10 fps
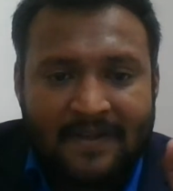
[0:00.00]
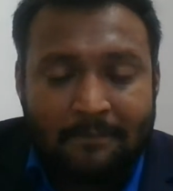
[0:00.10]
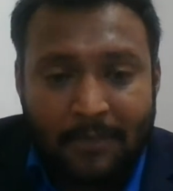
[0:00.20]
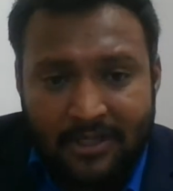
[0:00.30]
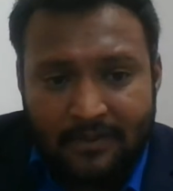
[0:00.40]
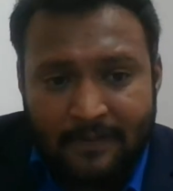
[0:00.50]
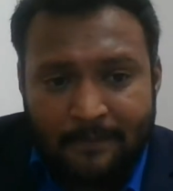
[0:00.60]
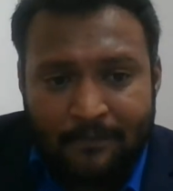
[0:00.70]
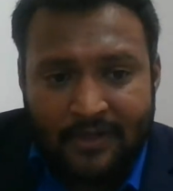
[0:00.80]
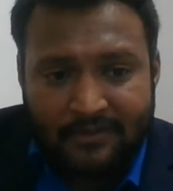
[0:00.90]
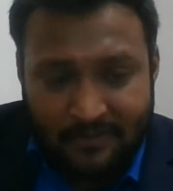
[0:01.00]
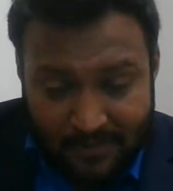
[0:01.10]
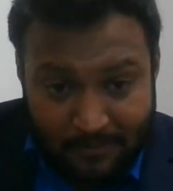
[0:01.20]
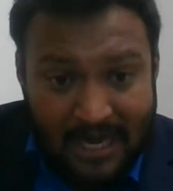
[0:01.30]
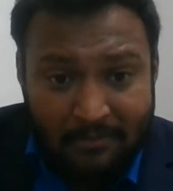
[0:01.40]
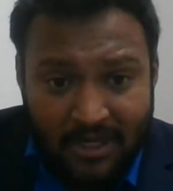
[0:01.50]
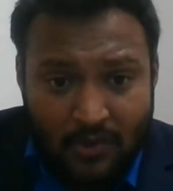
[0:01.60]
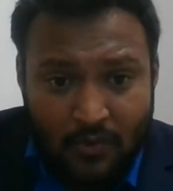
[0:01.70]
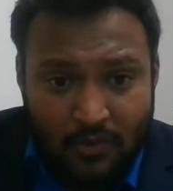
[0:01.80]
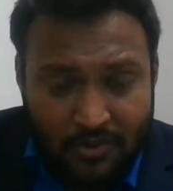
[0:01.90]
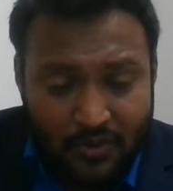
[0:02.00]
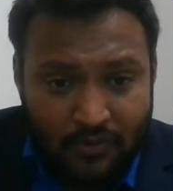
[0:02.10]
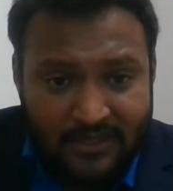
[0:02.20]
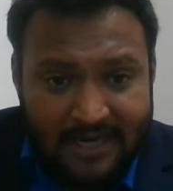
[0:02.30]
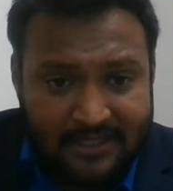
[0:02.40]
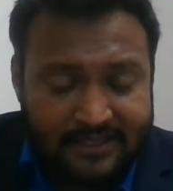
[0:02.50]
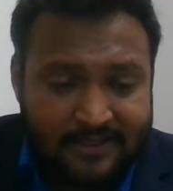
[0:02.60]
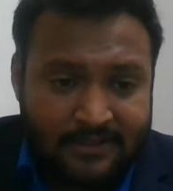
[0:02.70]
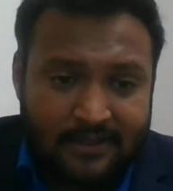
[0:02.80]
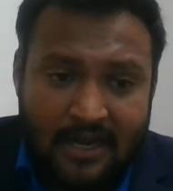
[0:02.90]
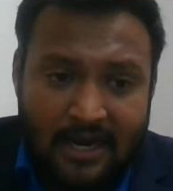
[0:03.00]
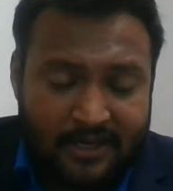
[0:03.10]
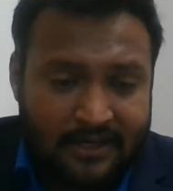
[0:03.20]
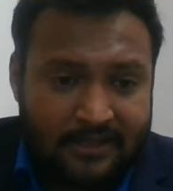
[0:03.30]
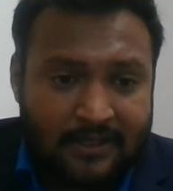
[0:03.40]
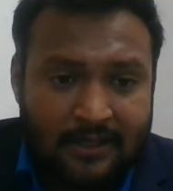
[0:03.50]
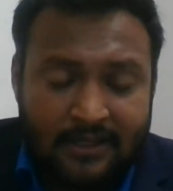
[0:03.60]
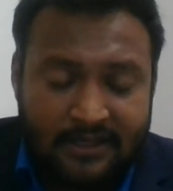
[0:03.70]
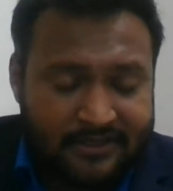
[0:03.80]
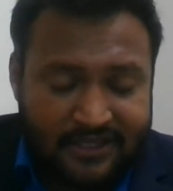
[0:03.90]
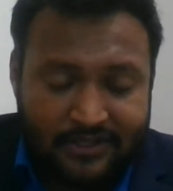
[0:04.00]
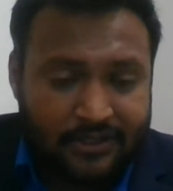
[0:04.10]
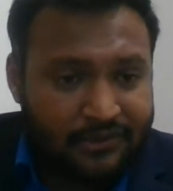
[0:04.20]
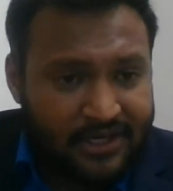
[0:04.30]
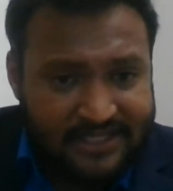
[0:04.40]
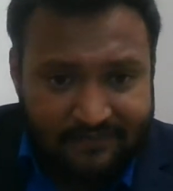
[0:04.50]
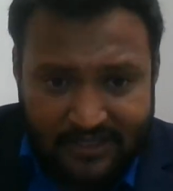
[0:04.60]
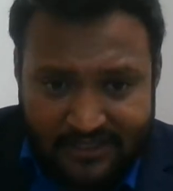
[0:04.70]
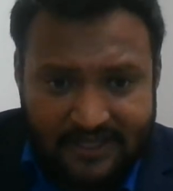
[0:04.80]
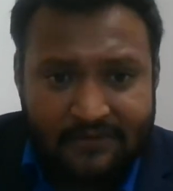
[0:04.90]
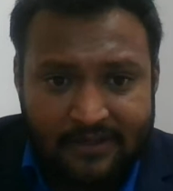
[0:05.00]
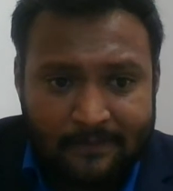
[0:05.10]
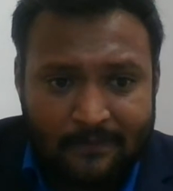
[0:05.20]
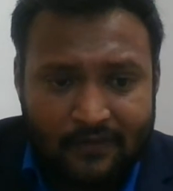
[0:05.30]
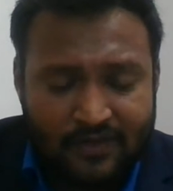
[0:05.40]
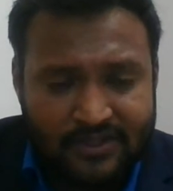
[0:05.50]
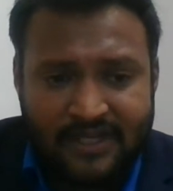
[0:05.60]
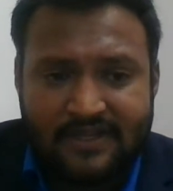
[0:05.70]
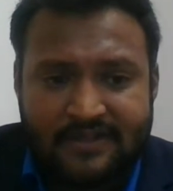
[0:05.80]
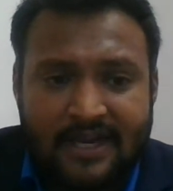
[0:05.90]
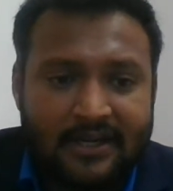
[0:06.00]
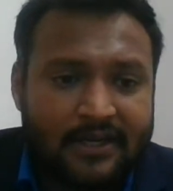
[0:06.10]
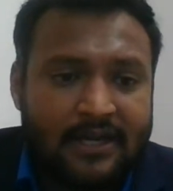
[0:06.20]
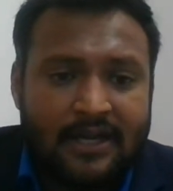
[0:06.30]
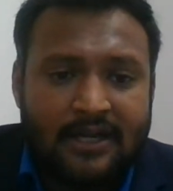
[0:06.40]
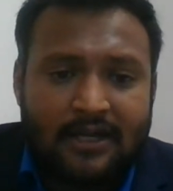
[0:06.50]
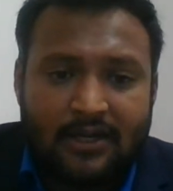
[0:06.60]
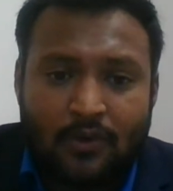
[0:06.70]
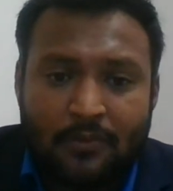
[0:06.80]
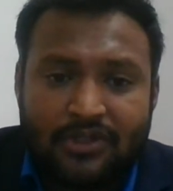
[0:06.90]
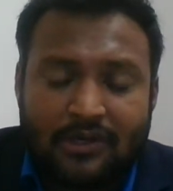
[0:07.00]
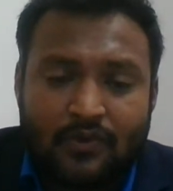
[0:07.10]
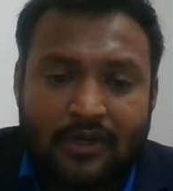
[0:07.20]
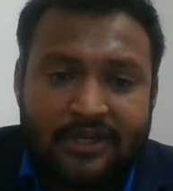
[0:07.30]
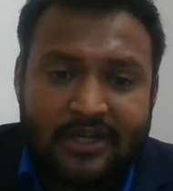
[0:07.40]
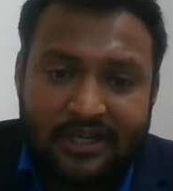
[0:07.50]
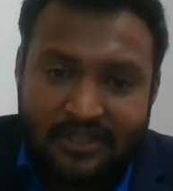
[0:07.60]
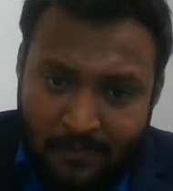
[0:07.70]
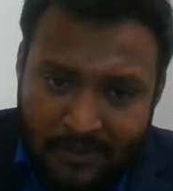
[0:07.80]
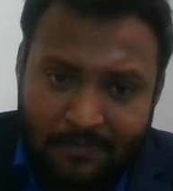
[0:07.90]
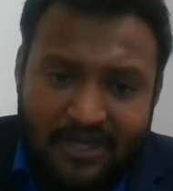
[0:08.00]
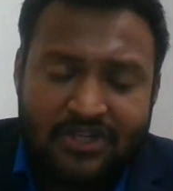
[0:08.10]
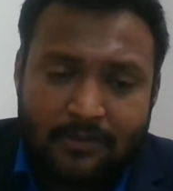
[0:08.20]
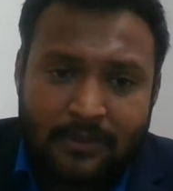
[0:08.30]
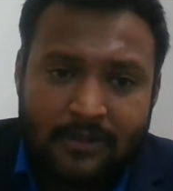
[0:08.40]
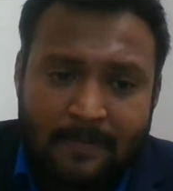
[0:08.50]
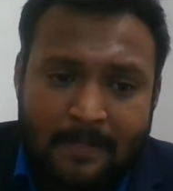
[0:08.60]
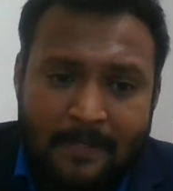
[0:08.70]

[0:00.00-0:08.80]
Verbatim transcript: But the, the primary rule that is article uh, section 377, which says that uh, homosexuality is pun punishable.